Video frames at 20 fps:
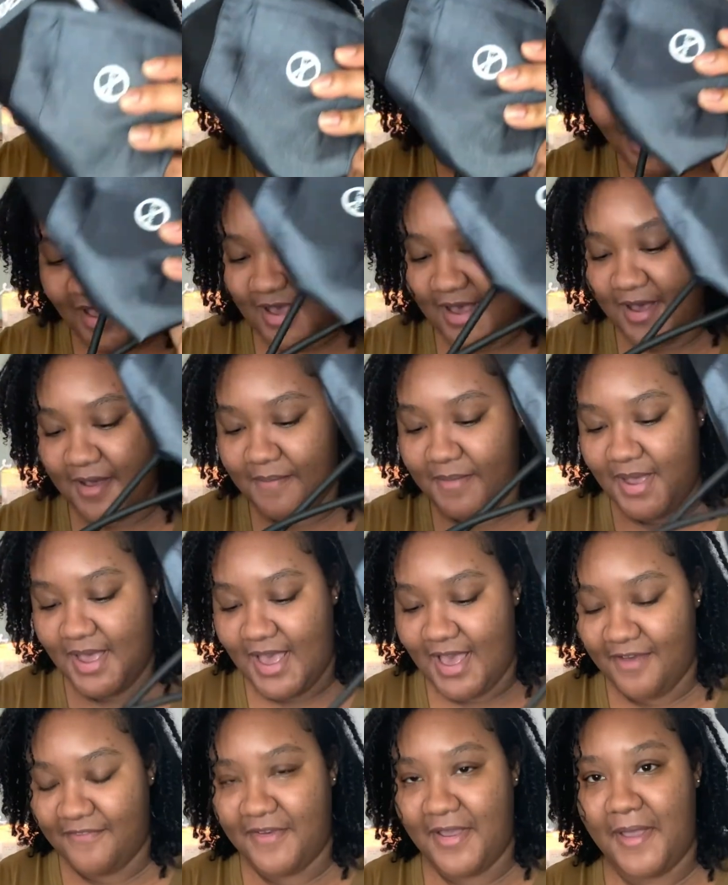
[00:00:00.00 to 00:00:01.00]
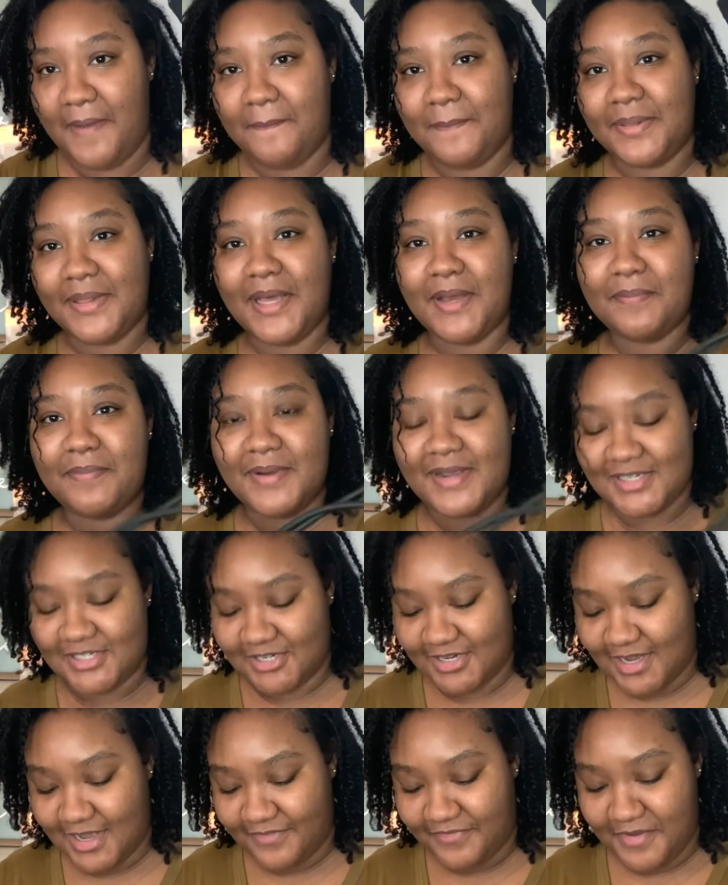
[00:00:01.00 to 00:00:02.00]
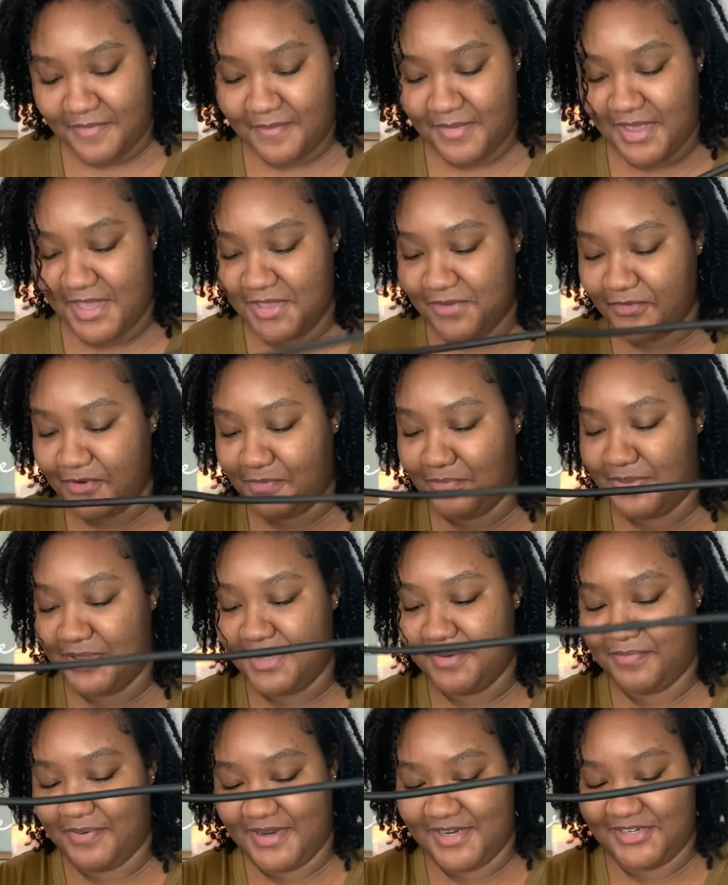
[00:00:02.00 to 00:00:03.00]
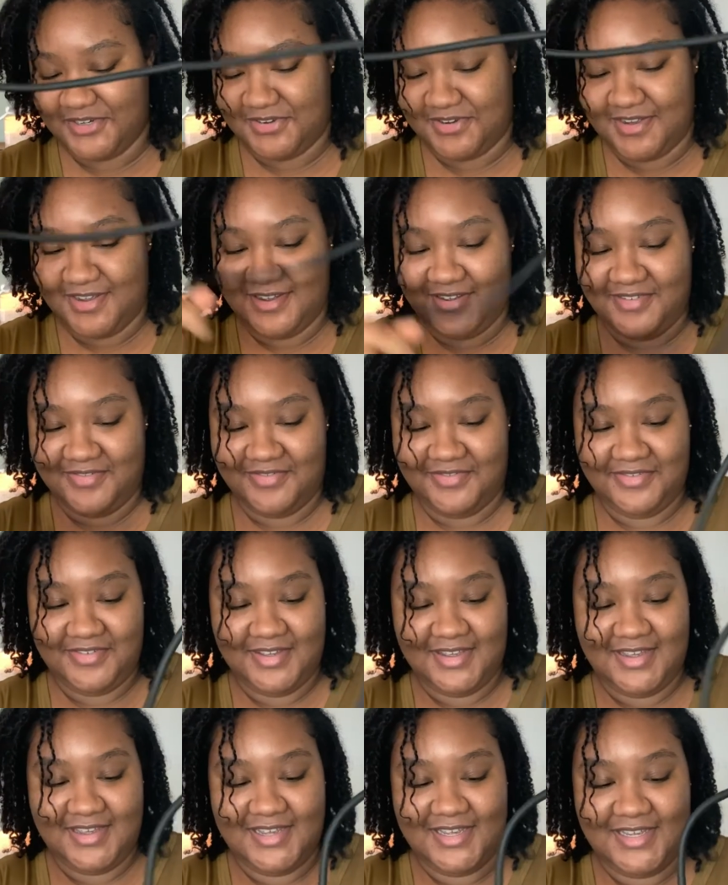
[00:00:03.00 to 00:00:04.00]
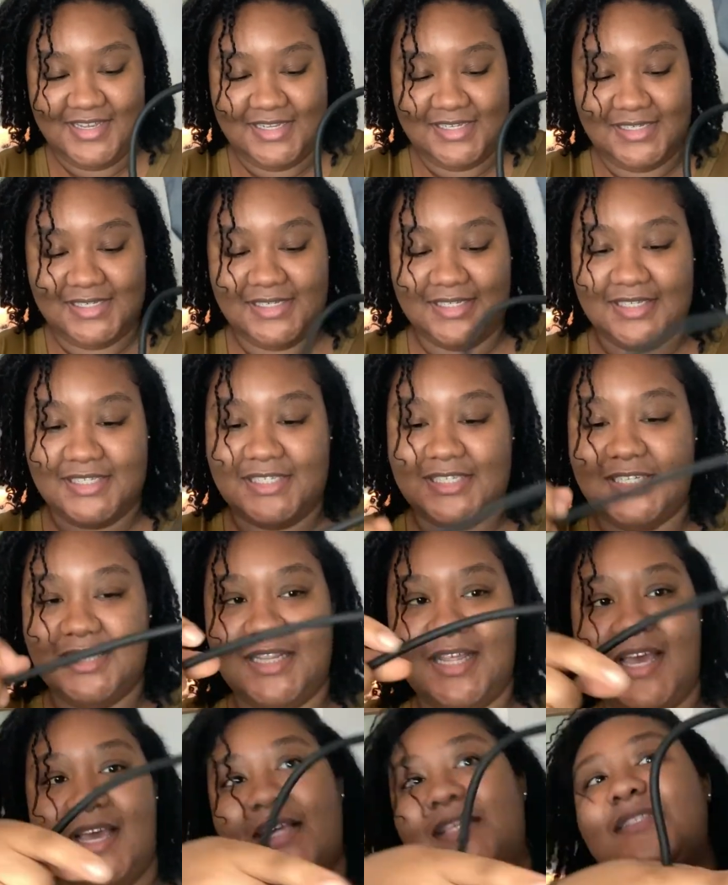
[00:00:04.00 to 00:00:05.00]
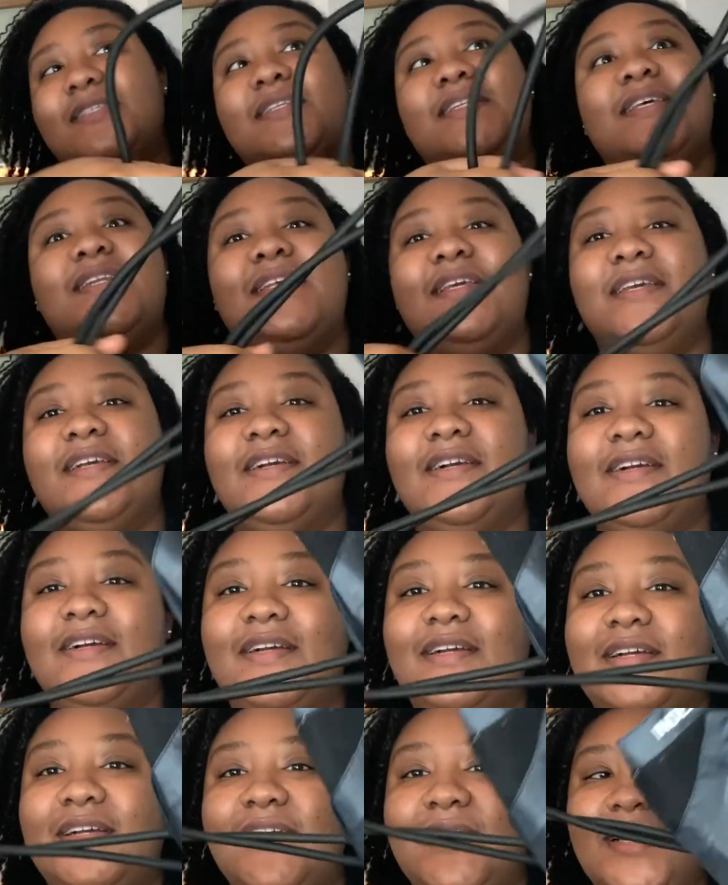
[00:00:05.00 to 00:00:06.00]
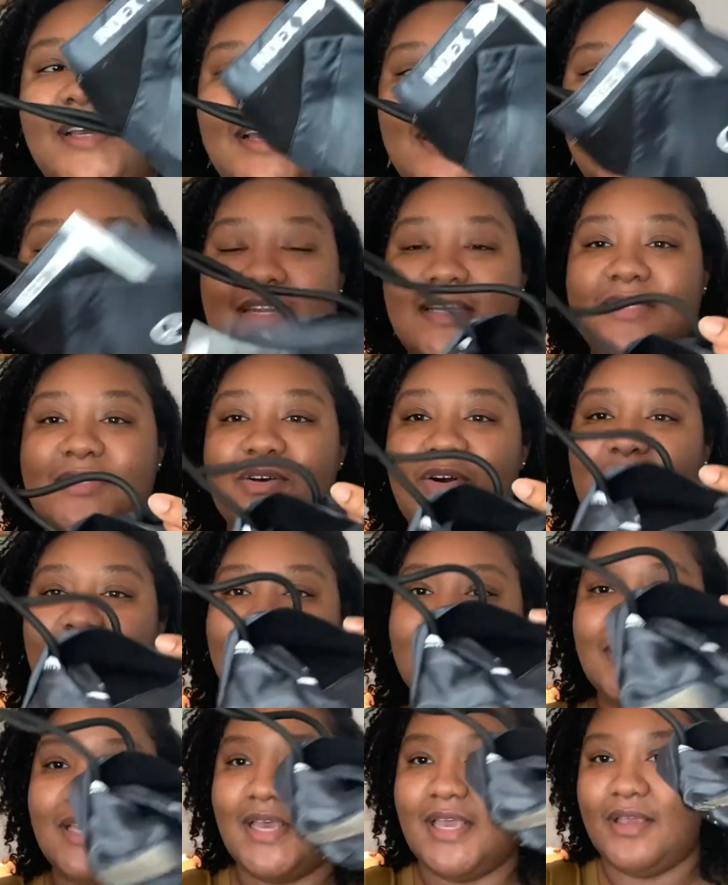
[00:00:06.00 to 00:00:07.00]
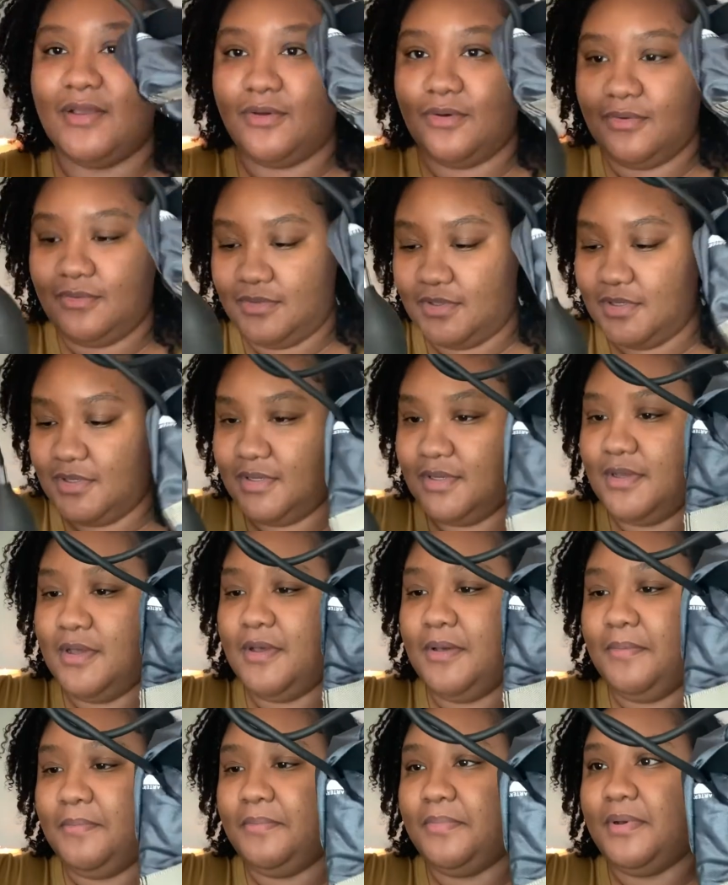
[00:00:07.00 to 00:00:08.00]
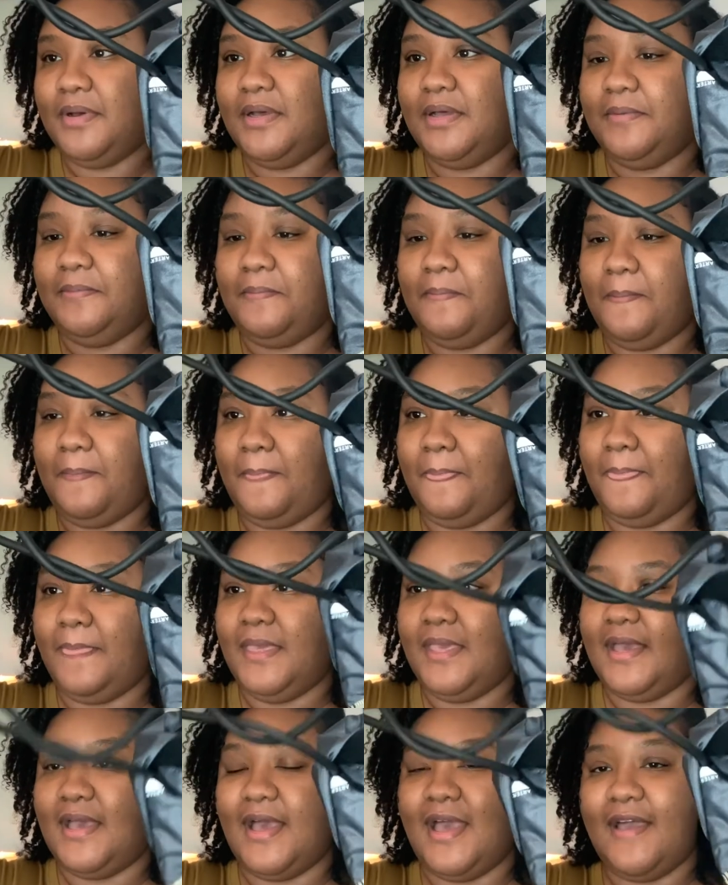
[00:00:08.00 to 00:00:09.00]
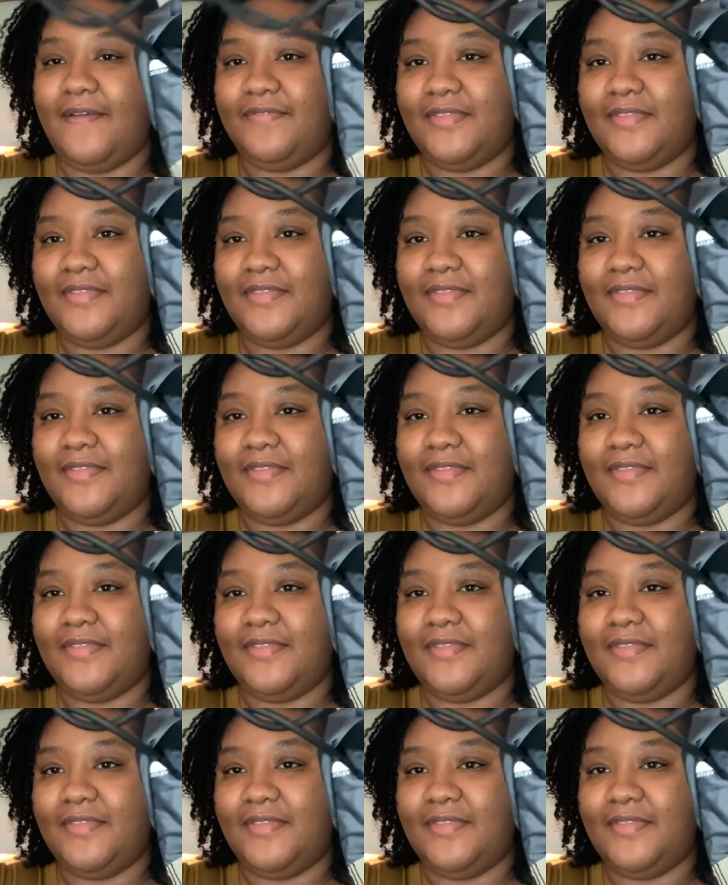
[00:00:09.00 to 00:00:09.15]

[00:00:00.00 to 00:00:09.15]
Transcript: Um, I have a blood pressure cuff, a manual blood pressure cuff, just chillaxing in here. And it's all tangled, but yeah, I have